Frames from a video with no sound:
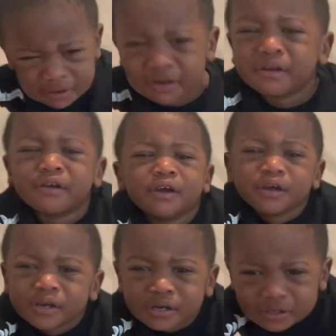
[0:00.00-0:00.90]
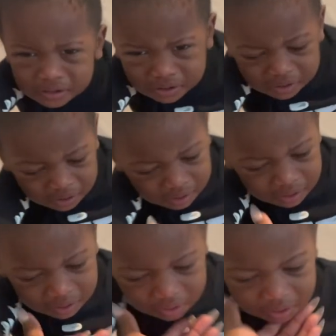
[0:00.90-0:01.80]
I understand. I
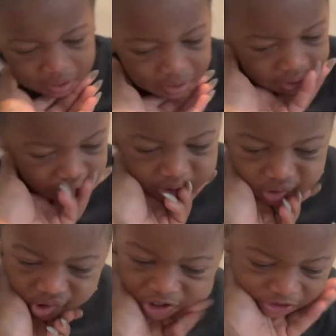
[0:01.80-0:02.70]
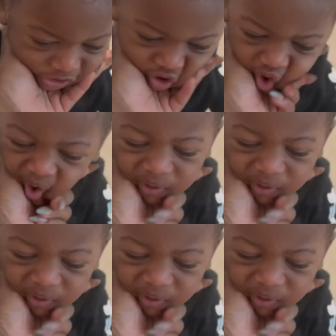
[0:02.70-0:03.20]
understand. That's how I want to be